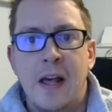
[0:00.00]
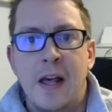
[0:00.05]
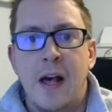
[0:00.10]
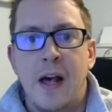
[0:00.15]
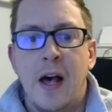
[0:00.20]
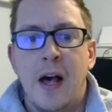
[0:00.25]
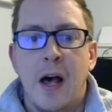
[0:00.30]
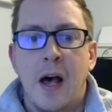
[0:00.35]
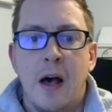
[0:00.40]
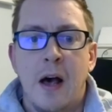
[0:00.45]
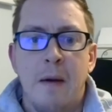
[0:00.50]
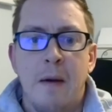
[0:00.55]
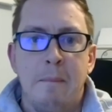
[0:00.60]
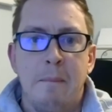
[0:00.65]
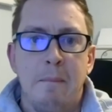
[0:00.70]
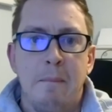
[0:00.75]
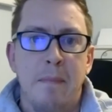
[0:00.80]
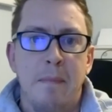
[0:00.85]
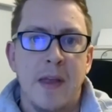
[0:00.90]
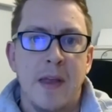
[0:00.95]

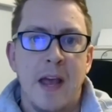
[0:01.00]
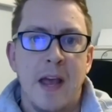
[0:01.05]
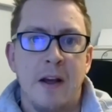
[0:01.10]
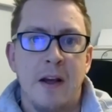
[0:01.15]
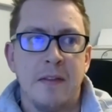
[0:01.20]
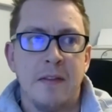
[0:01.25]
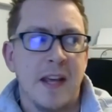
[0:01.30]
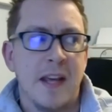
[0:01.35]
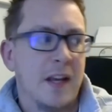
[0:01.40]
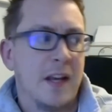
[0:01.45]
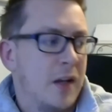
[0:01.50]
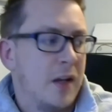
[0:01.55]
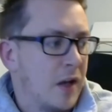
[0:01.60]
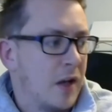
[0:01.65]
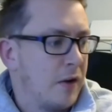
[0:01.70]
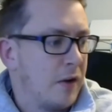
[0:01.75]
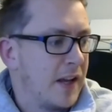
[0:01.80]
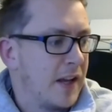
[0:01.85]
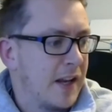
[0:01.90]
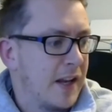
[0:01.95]
And I think, you
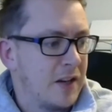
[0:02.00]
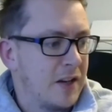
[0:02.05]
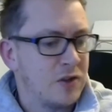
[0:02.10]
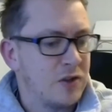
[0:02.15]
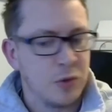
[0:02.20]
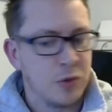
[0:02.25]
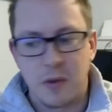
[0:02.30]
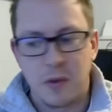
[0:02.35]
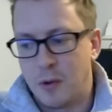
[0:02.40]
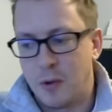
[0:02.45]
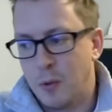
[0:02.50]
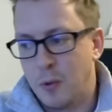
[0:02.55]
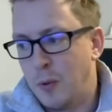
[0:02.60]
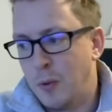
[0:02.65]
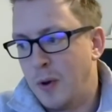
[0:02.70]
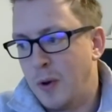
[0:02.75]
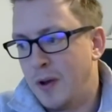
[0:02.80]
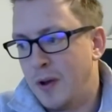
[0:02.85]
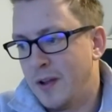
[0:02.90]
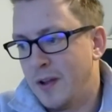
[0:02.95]
know, the initial
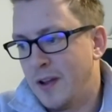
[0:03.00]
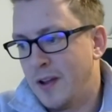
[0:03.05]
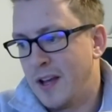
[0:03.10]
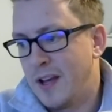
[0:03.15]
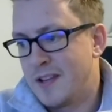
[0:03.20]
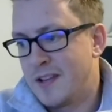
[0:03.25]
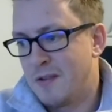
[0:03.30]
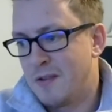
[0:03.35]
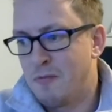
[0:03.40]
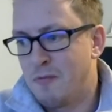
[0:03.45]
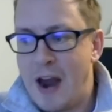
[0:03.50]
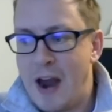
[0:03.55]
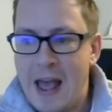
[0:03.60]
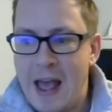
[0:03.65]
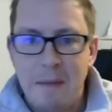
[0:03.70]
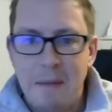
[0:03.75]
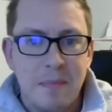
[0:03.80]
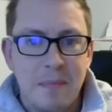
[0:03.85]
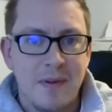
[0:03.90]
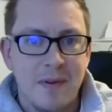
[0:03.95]
thought as a
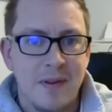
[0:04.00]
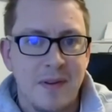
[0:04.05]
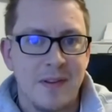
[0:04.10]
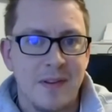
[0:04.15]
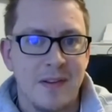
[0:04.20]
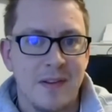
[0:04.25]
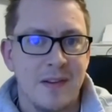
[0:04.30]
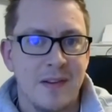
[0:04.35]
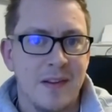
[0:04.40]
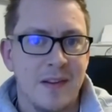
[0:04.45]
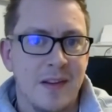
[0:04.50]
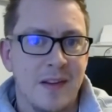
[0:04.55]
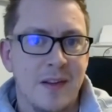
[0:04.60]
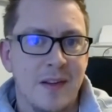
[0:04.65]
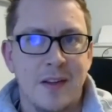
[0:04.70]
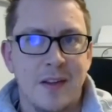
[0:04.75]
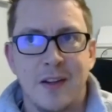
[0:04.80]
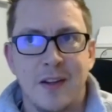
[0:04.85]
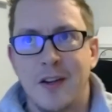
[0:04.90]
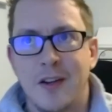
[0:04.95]
rep,
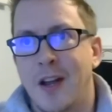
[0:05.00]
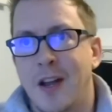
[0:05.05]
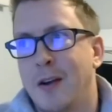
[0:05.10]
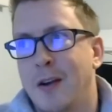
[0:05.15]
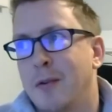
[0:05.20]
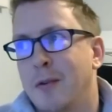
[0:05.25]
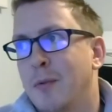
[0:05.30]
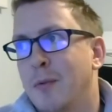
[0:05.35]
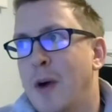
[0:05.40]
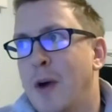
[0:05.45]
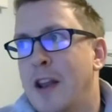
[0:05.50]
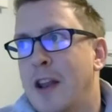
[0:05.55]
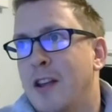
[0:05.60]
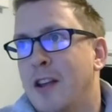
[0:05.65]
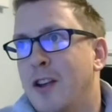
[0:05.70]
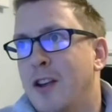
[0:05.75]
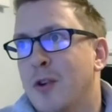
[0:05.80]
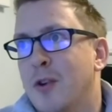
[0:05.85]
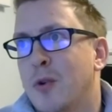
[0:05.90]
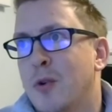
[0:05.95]
you know, whether
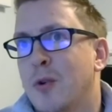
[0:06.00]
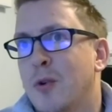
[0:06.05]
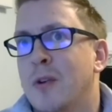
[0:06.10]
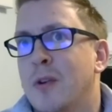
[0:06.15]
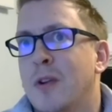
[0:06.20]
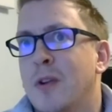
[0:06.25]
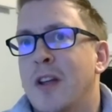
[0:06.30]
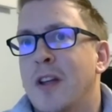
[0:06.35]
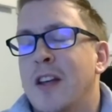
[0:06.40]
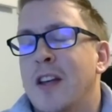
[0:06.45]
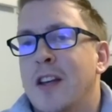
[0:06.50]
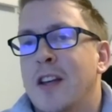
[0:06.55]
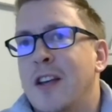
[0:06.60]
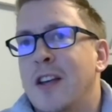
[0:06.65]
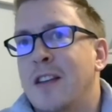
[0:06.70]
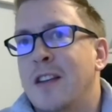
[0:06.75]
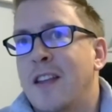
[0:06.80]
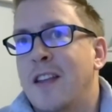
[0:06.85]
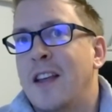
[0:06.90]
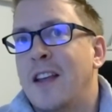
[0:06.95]

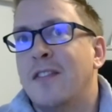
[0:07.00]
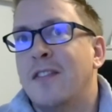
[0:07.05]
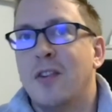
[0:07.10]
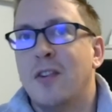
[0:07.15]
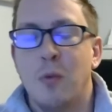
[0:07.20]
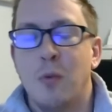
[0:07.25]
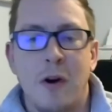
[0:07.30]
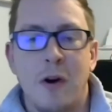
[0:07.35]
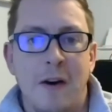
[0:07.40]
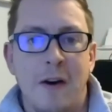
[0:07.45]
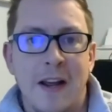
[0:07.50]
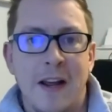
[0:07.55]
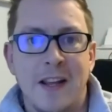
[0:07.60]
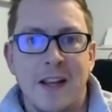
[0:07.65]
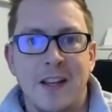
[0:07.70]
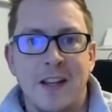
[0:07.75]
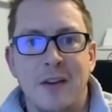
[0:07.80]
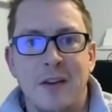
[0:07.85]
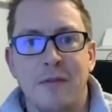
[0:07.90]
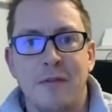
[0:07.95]
is to worry.
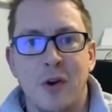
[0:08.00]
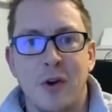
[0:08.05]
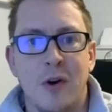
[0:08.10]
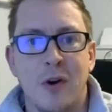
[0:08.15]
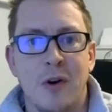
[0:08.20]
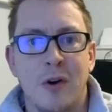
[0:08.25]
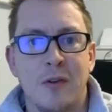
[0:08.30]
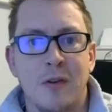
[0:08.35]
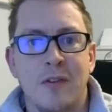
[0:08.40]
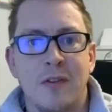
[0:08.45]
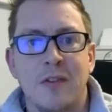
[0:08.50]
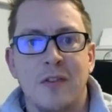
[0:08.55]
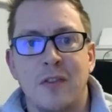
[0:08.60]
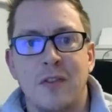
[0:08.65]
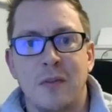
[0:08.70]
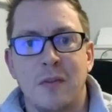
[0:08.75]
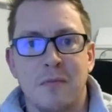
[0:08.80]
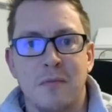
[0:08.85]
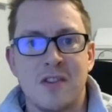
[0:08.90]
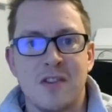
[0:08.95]
You've got
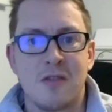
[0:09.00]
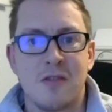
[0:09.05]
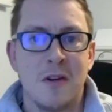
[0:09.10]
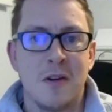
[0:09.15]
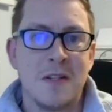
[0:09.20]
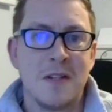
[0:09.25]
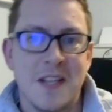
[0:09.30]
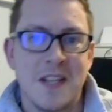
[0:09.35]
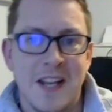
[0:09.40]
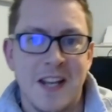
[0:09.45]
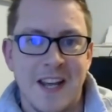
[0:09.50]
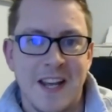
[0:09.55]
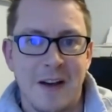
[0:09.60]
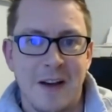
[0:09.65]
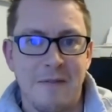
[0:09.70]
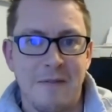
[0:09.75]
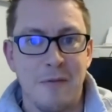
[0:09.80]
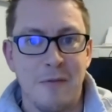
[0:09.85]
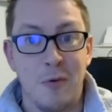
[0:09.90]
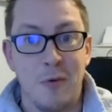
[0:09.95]
some scrutiny
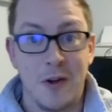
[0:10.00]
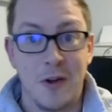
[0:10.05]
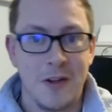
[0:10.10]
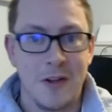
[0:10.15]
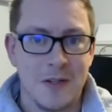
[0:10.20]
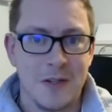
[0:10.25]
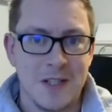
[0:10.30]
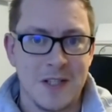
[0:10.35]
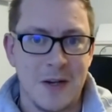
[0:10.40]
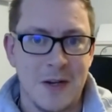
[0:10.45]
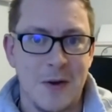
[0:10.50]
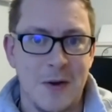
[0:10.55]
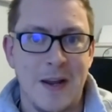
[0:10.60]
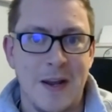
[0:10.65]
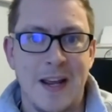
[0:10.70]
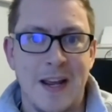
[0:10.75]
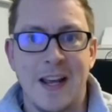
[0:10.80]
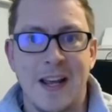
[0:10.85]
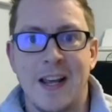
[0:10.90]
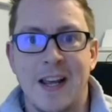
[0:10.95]
over what you're
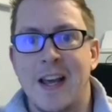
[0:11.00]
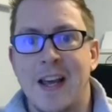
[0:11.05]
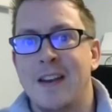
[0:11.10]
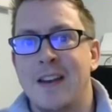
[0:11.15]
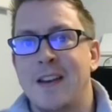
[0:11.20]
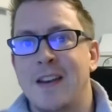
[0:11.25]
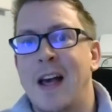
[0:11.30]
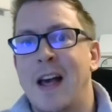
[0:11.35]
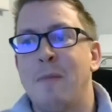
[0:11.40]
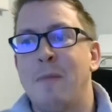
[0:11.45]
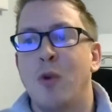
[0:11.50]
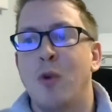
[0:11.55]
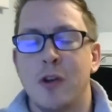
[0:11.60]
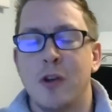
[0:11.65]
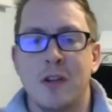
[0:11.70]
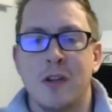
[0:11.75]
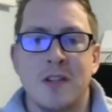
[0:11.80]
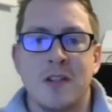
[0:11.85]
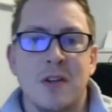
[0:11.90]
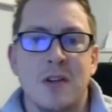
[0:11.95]
doing and what
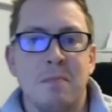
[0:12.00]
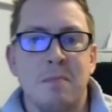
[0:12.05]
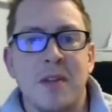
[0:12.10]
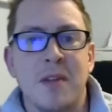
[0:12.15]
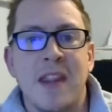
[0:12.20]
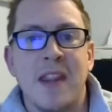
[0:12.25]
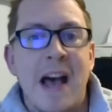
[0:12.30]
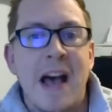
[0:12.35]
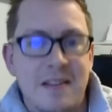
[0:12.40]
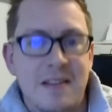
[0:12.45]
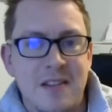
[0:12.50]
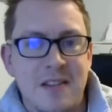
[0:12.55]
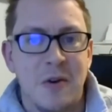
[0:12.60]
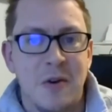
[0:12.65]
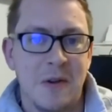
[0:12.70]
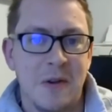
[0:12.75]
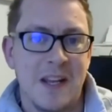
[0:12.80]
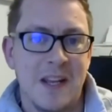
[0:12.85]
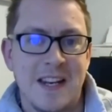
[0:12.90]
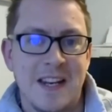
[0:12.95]
you're doing, but that's
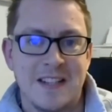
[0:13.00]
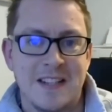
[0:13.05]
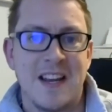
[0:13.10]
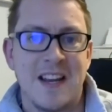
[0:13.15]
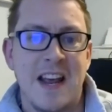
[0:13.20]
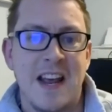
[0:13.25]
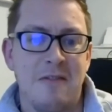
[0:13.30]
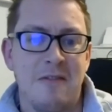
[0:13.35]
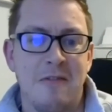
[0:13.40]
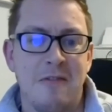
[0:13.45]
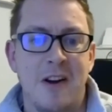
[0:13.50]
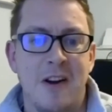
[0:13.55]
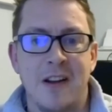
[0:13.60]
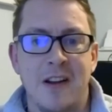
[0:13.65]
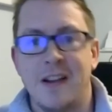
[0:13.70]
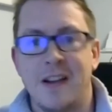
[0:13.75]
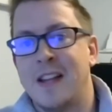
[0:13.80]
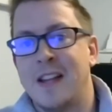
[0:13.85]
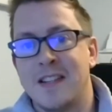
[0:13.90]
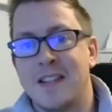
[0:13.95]
not the intent, right?
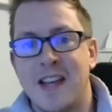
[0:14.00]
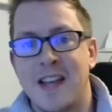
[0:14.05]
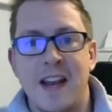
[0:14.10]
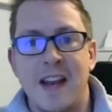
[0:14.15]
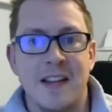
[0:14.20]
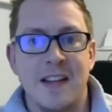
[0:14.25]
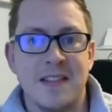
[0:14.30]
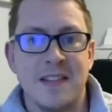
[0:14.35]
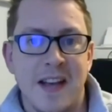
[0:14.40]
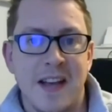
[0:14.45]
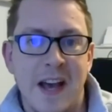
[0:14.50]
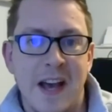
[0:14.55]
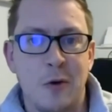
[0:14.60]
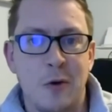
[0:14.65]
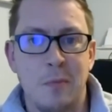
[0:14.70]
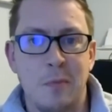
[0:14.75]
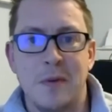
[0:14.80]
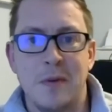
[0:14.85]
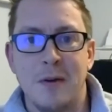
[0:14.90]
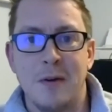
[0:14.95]
The intent is to
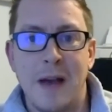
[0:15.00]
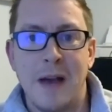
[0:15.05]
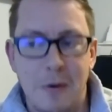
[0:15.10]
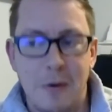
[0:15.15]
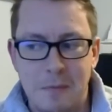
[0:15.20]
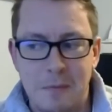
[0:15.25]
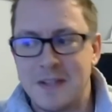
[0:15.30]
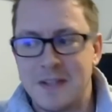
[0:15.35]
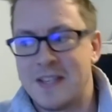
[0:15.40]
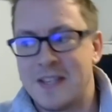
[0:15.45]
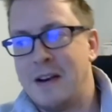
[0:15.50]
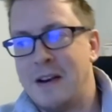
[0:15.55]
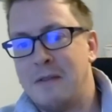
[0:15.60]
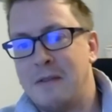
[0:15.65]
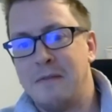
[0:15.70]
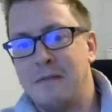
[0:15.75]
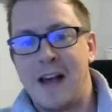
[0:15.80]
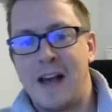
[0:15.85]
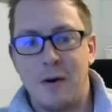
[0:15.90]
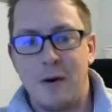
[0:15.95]
help you, help yourself,
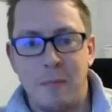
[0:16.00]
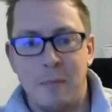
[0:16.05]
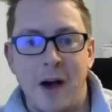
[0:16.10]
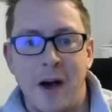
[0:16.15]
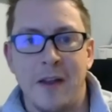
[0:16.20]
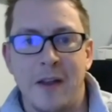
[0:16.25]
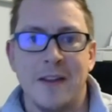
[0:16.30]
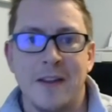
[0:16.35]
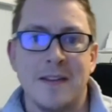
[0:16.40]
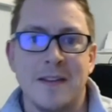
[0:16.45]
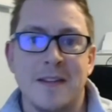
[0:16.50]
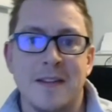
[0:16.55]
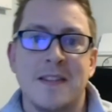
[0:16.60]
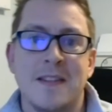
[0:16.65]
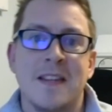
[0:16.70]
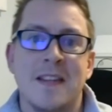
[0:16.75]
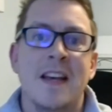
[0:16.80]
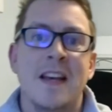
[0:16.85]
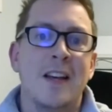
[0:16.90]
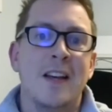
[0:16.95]
help
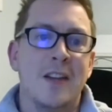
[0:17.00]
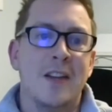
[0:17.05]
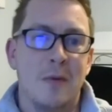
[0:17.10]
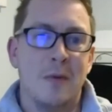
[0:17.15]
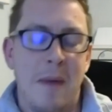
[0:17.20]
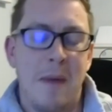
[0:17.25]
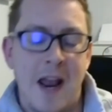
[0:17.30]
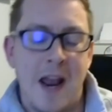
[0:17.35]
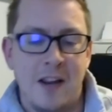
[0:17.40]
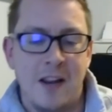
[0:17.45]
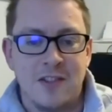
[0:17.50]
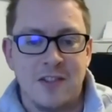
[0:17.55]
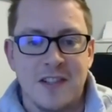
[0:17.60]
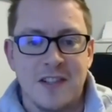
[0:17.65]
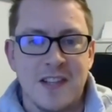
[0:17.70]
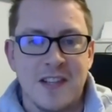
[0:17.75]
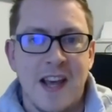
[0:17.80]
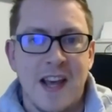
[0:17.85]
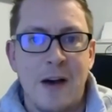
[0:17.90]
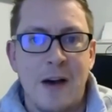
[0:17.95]
others, your manager
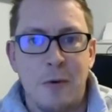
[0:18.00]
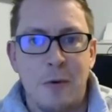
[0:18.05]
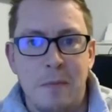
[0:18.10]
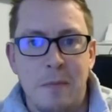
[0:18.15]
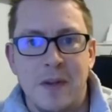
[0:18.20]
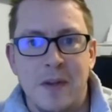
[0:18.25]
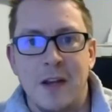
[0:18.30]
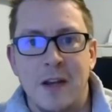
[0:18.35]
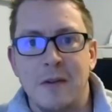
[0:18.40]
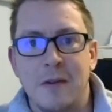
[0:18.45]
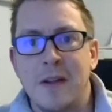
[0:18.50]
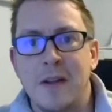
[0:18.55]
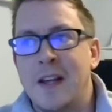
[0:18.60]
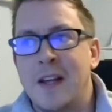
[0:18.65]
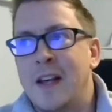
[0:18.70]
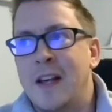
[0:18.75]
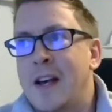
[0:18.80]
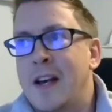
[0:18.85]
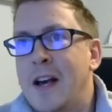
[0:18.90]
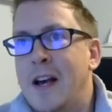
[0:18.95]
to help you.
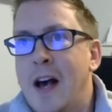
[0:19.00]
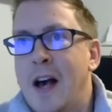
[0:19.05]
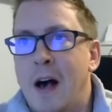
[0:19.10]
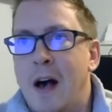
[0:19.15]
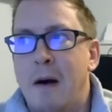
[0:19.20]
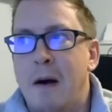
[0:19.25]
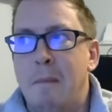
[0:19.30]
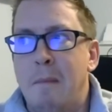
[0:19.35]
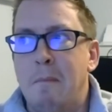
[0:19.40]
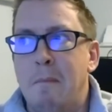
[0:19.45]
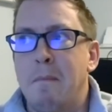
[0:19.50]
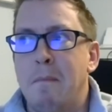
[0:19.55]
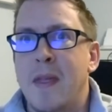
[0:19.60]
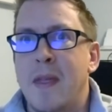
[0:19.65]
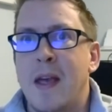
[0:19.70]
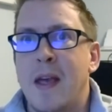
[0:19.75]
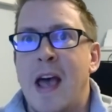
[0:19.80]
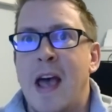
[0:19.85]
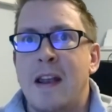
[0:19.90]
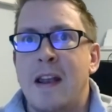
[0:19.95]

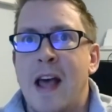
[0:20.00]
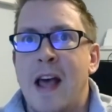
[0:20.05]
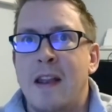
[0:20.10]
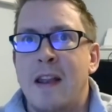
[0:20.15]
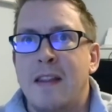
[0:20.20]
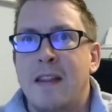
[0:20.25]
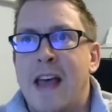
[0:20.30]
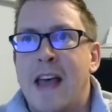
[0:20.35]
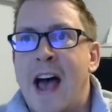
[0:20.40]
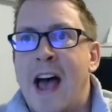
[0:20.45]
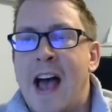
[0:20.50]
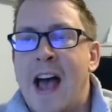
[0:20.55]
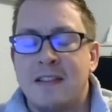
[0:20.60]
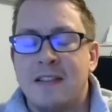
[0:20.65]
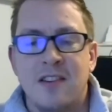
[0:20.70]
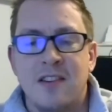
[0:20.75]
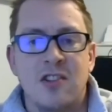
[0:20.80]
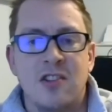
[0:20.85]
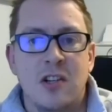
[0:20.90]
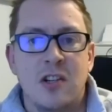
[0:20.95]
And that
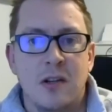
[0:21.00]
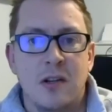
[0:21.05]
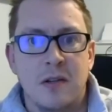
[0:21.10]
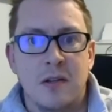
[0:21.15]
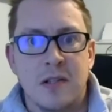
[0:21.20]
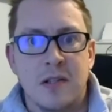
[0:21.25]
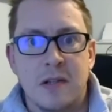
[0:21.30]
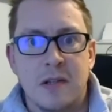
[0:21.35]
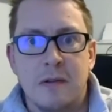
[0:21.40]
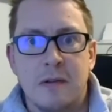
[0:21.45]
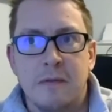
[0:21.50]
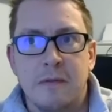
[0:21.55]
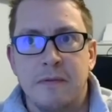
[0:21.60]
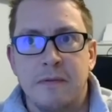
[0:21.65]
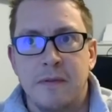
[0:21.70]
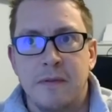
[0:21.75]
attitude of,